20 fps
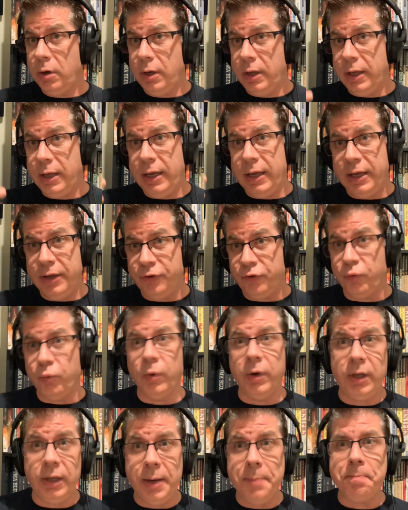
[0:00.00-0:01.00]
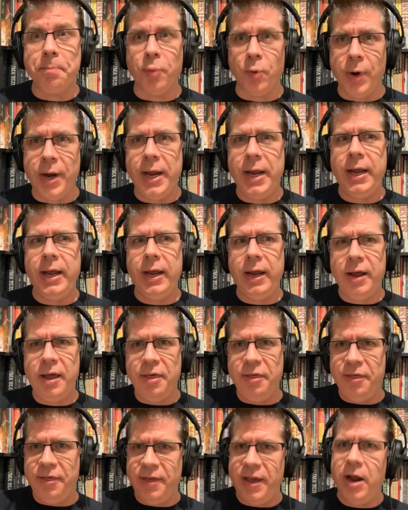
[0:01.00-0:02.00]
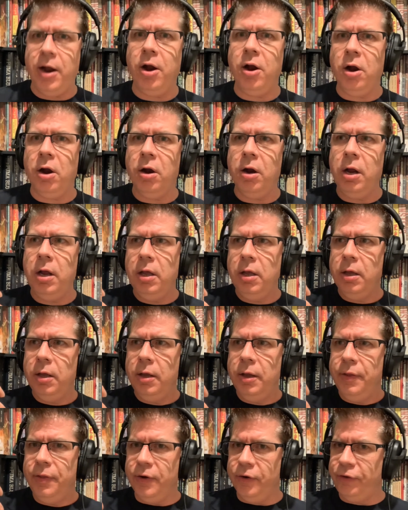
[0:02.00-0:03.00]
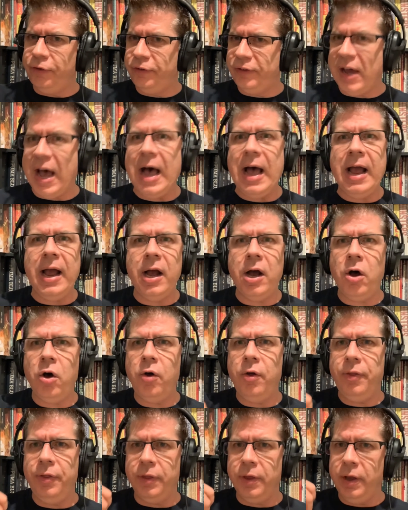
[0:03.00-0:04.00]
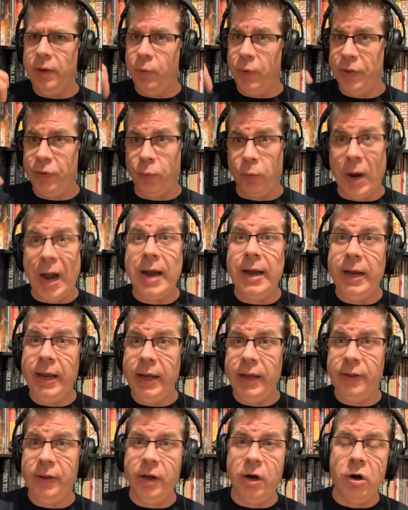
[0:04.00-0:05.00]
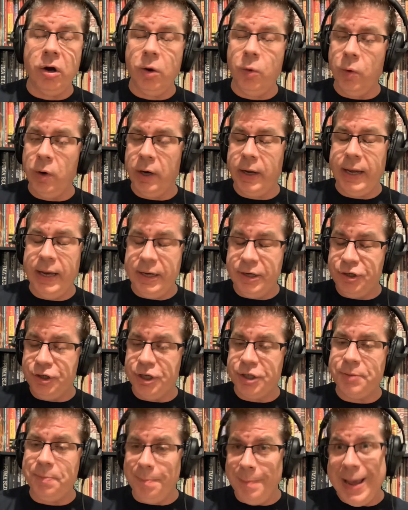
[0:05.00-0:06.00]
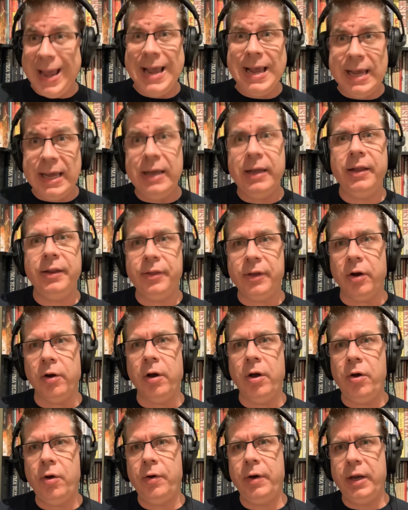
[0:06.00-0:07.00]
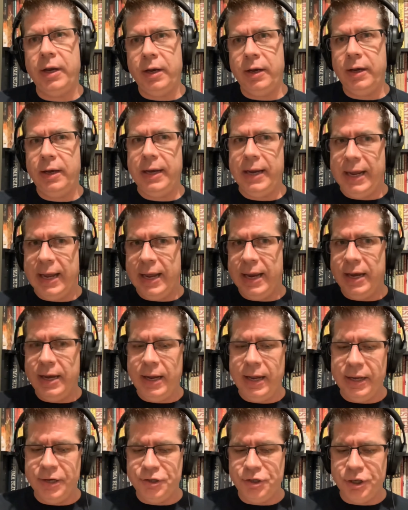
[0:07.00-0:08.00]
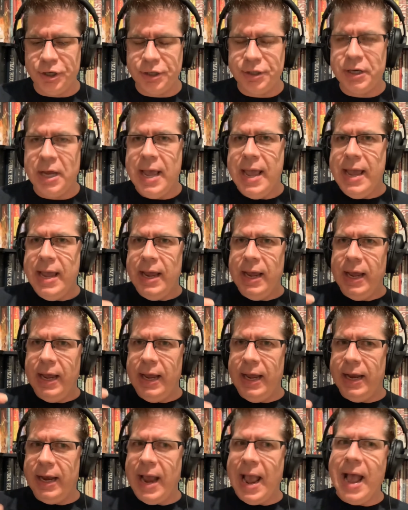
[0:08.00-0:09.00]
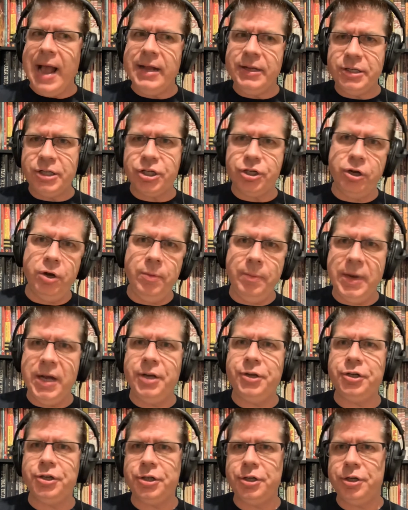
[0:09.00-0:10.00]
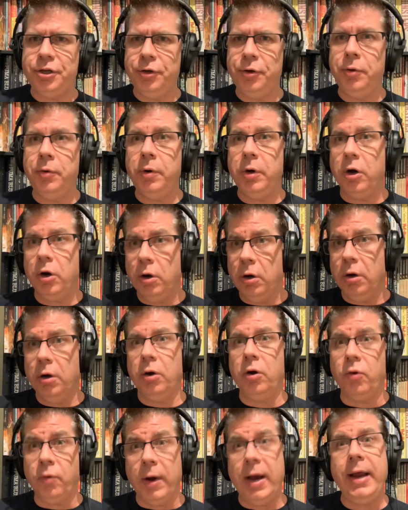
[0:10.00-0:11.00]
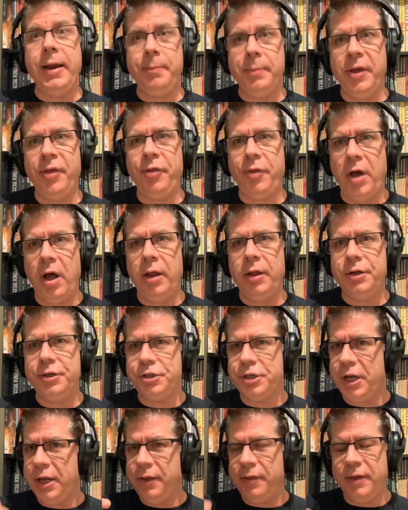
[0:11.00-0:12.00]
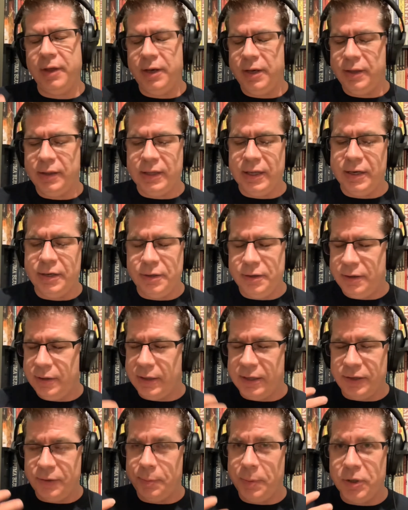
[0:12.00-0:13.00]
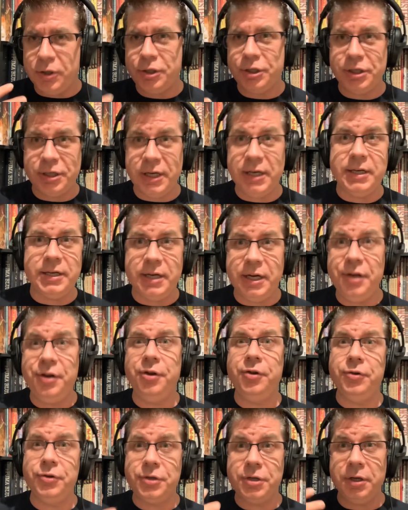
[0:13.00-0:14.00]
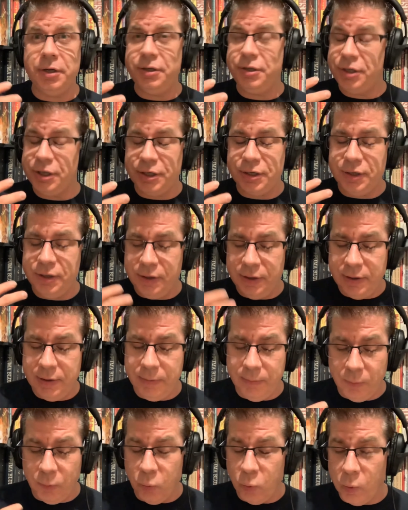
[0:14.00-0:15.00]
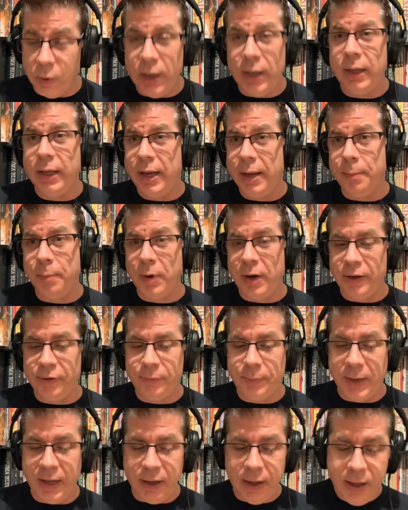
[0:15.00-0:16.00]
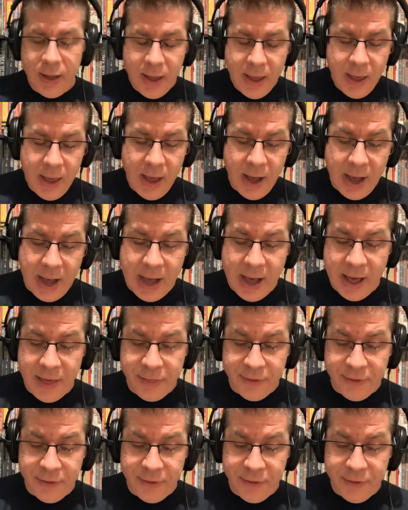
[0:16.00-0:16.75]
is really bringing their style with writing and the artwork and just making it their own. And it adds so much to her great mythology that this book just continues to just really impress me. The